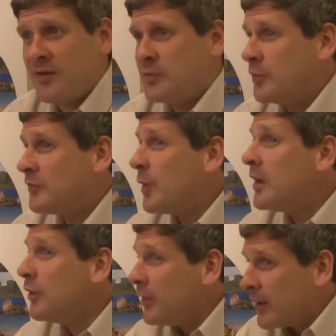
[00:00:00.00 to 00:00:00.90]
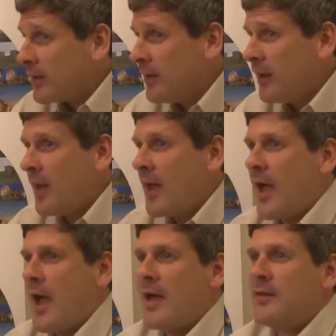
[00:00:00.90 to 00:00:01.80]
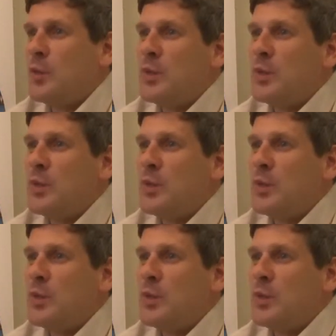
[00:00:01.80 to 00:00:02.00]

it's worthwhile learning. And